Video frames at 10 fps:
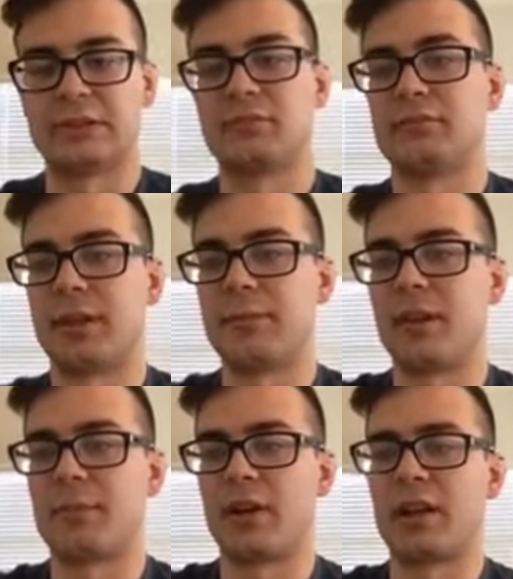maybe
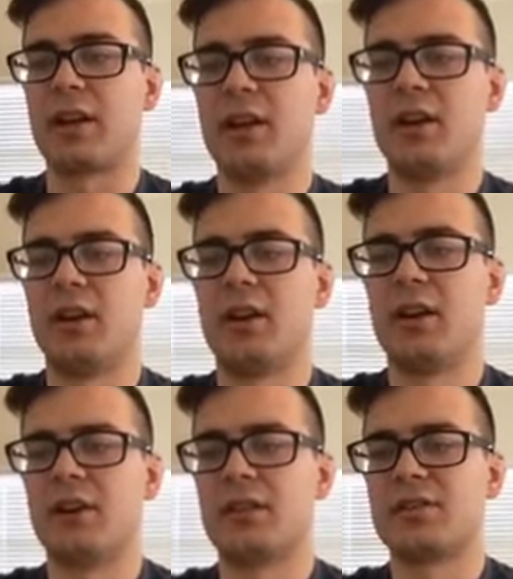not break,
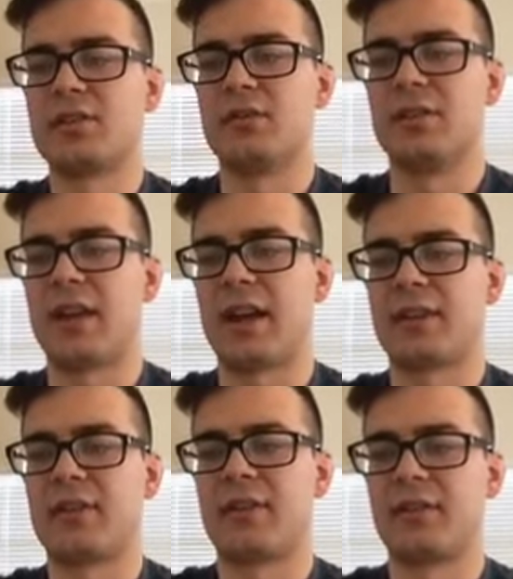let's do next.